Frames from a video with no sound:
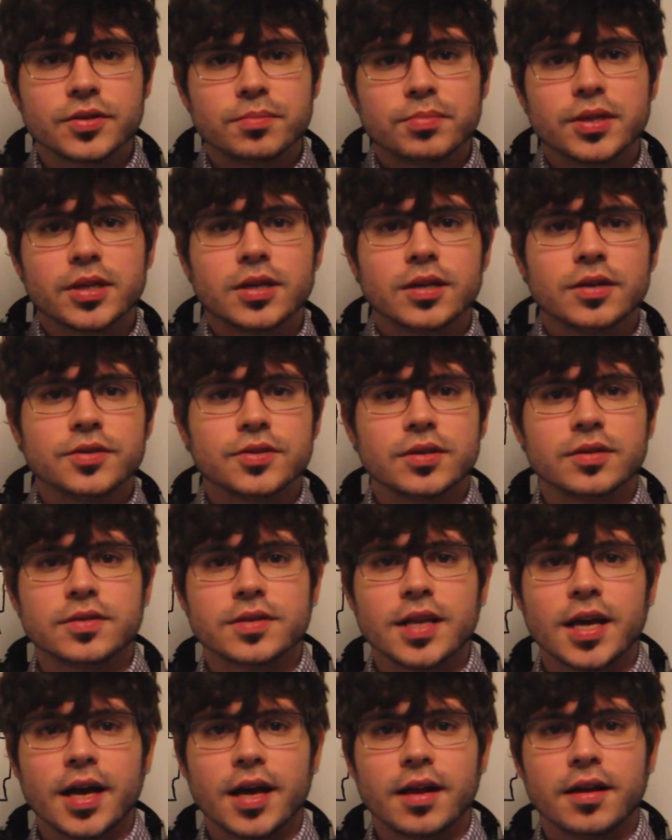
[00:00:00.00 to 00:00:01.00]
because it's
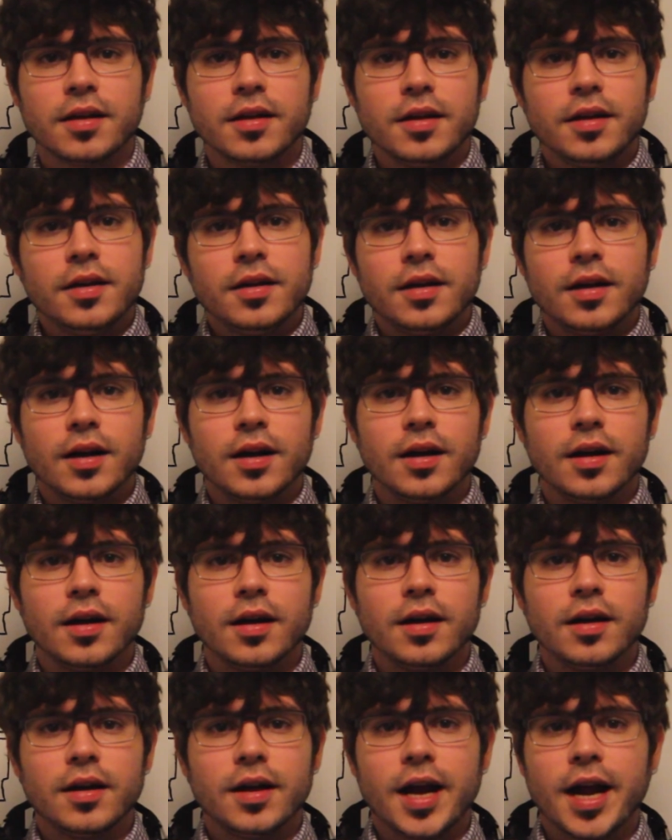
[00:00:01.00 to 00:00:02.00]
that
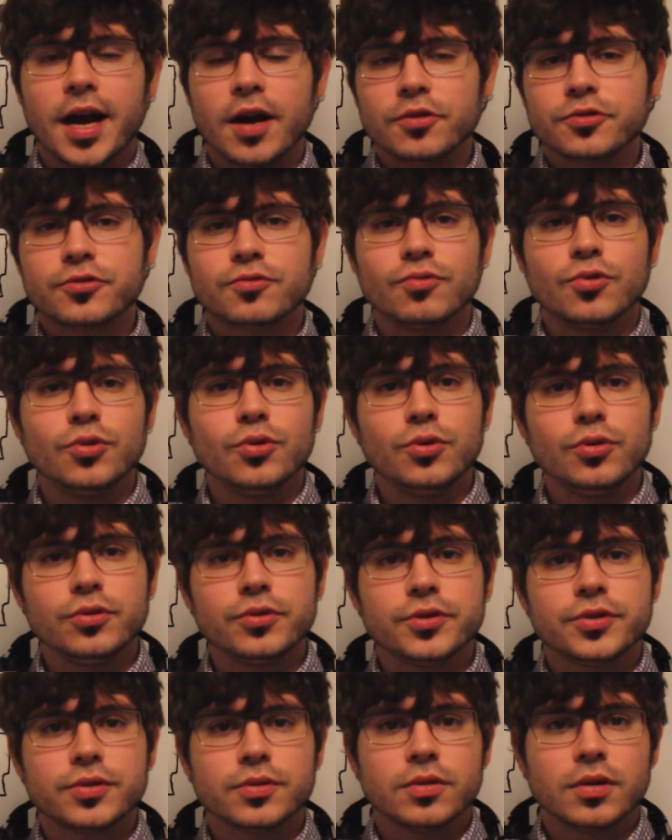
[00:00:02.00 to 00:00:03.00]
House
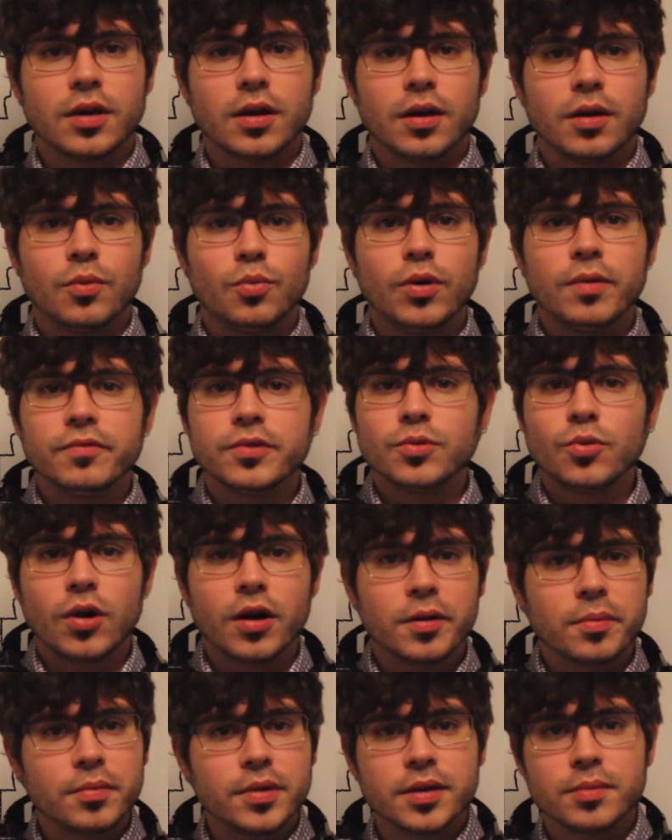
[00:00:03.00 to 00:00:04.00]
Rules
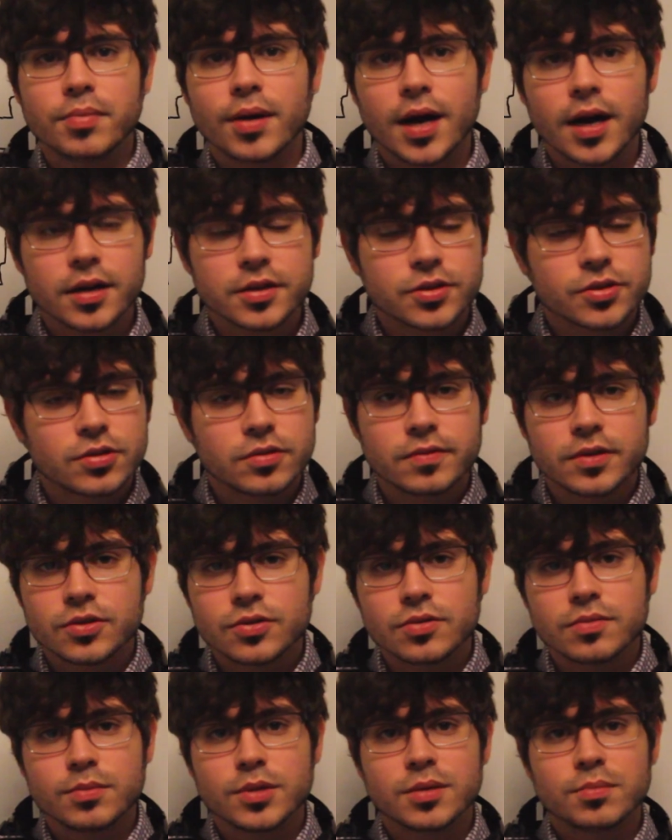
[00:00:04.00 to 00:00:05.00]
1v1 mid-box,
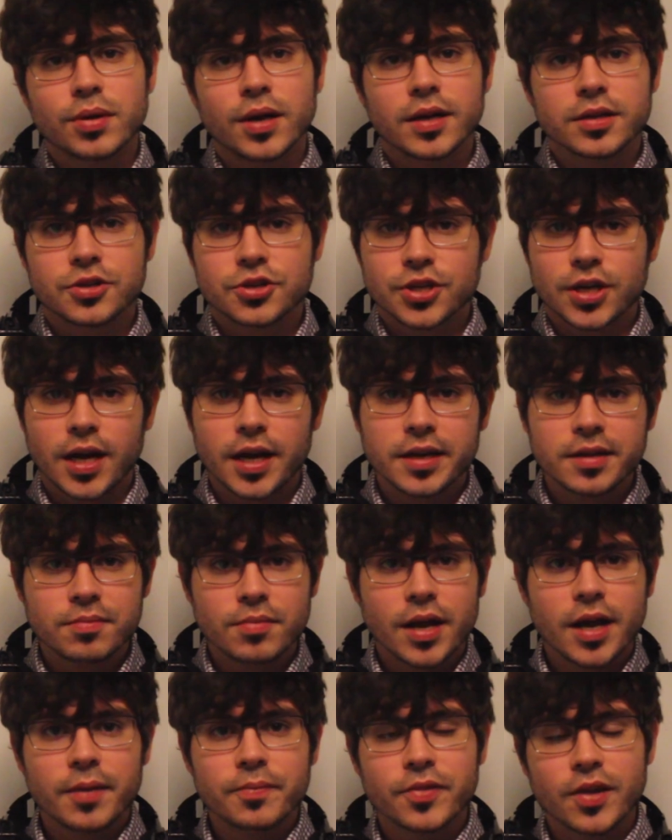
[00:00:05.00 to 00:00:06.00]
2v2 mid-box shoddy
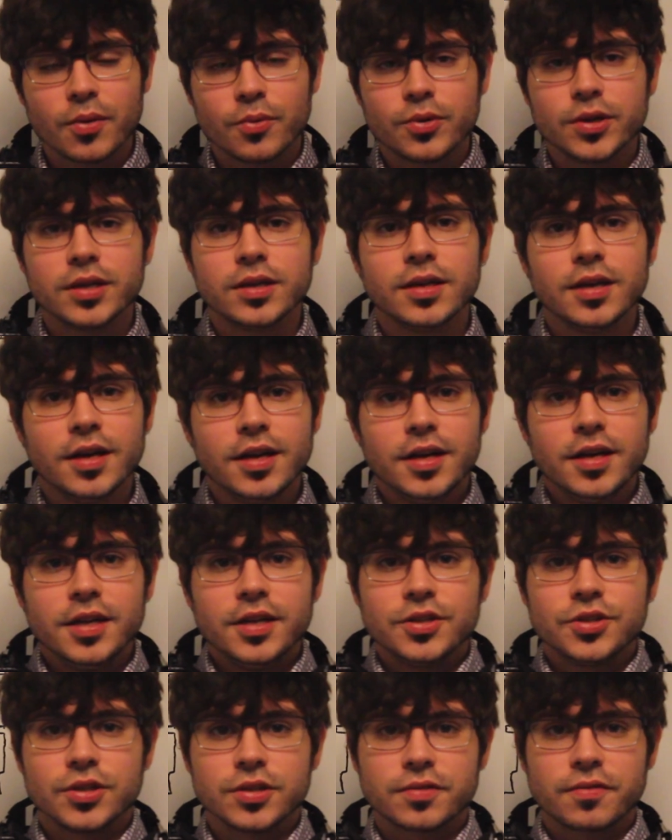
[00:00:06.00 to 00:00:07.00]
map that we
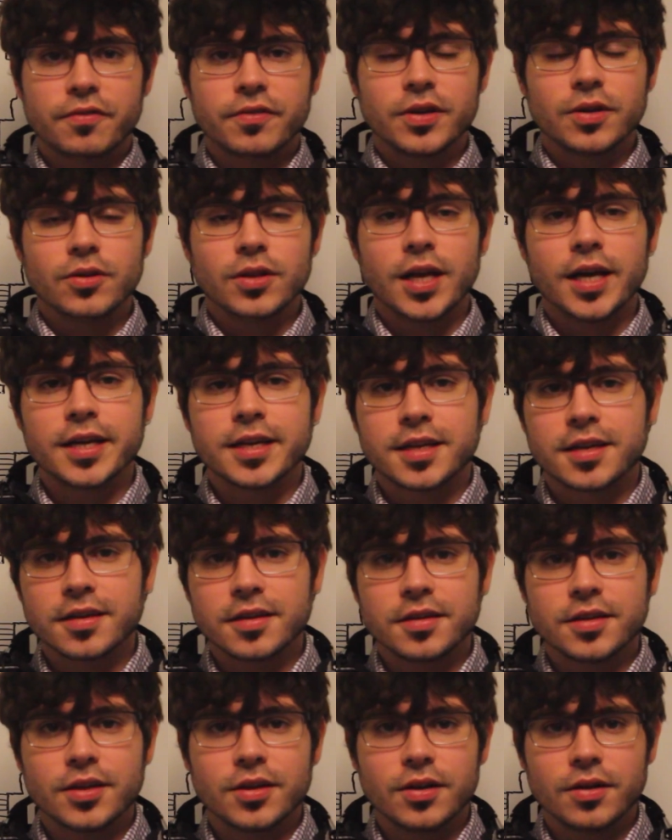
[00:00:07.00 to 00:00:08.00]
just feel like,
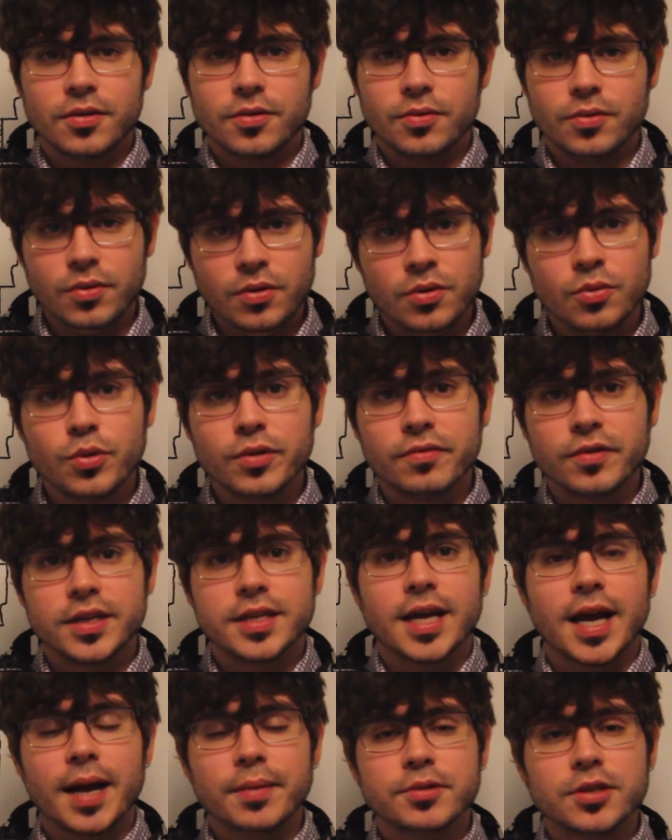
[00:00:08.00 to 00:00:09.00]
we've
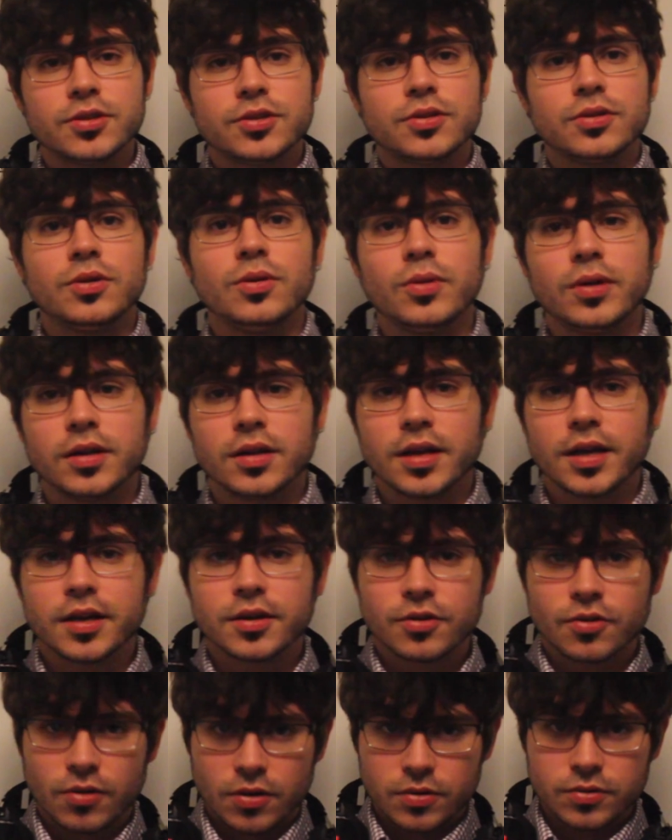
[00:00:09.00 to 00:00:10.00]
adapted to
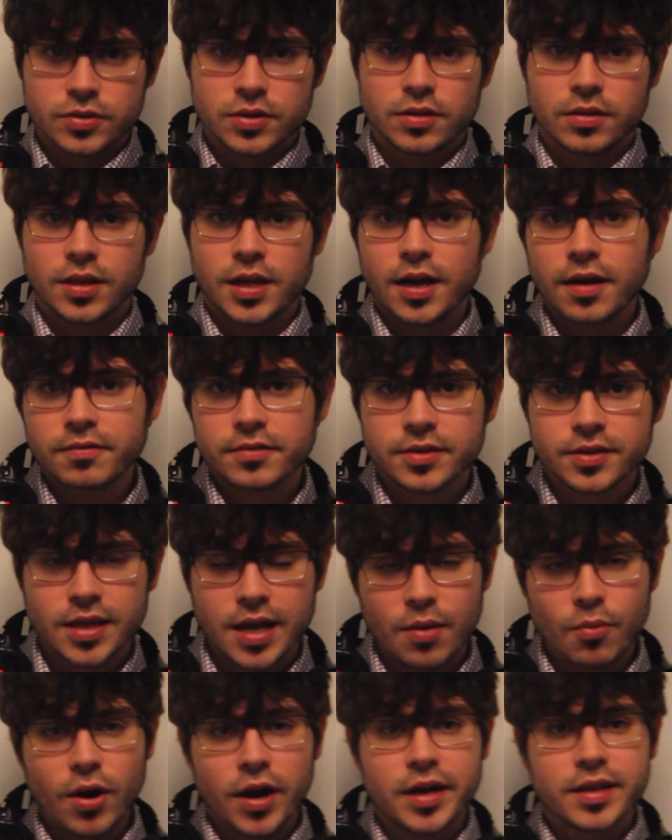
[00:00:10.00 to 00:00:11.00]
and grown to love? Is
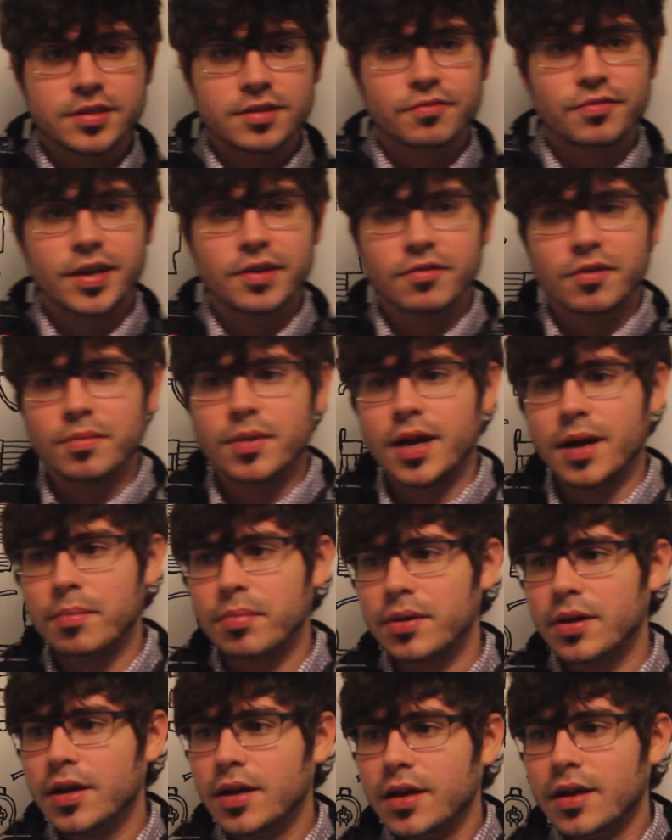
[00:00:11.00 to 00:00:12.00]
that why it's a favorite
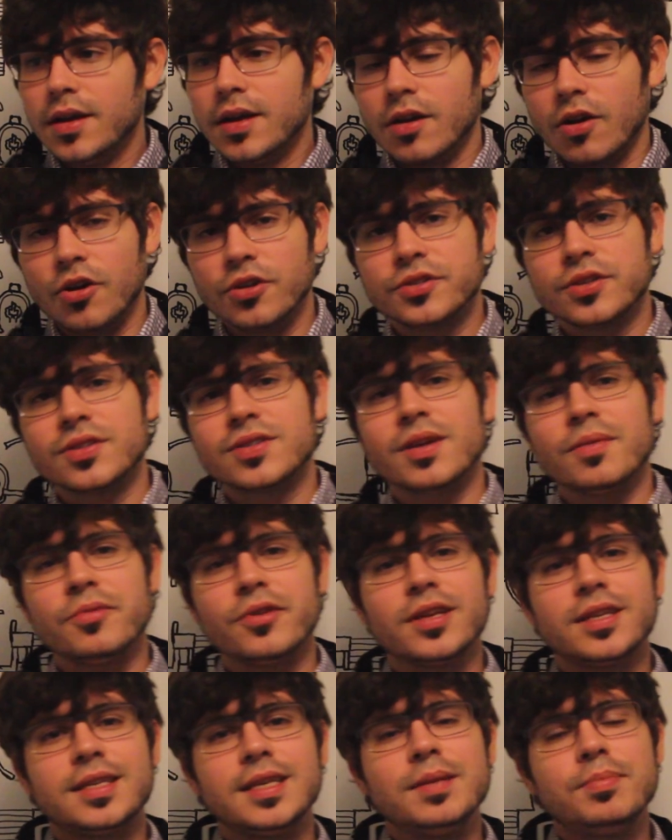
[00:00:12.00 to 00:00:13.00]
map? Or is it
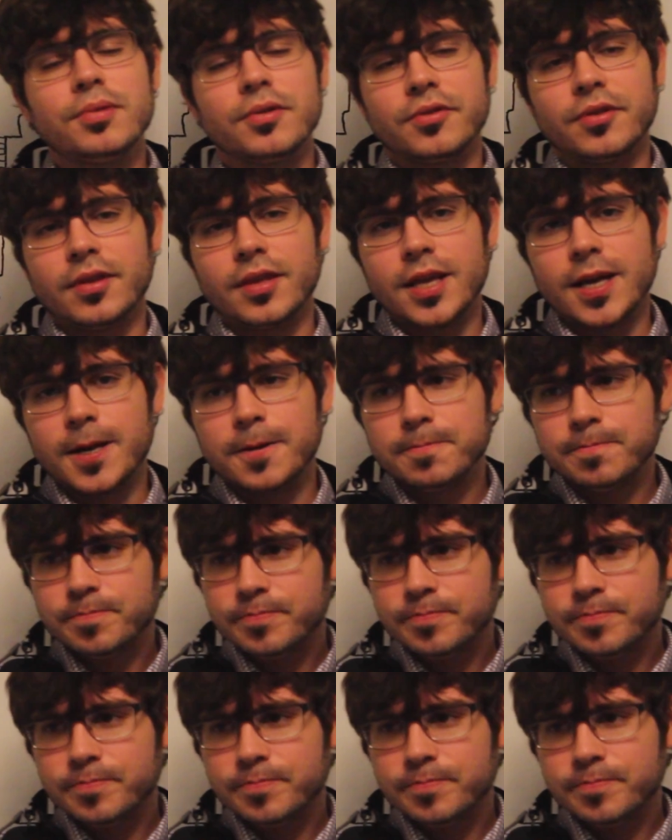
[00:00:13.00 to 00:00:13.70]
something deeper than that?